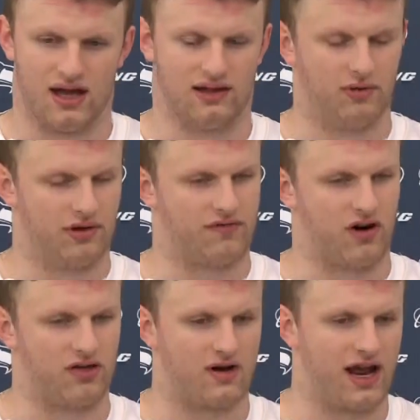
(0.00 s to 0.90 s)
a little bit
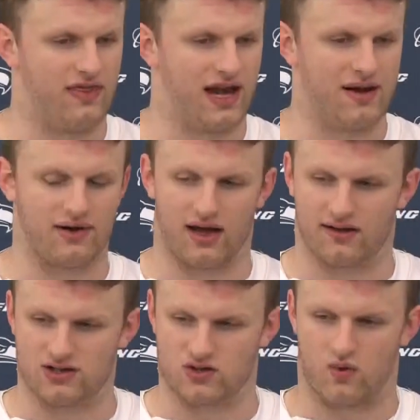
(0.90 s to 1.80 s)
farther ahead than anybody
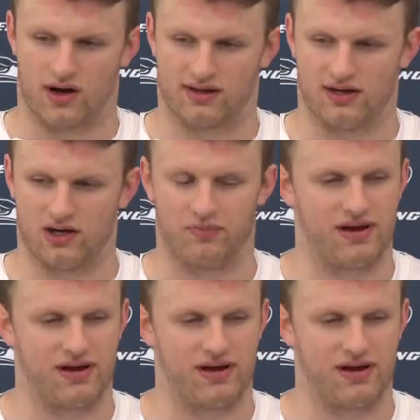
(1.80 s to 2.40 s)
else, and just wants to, you know,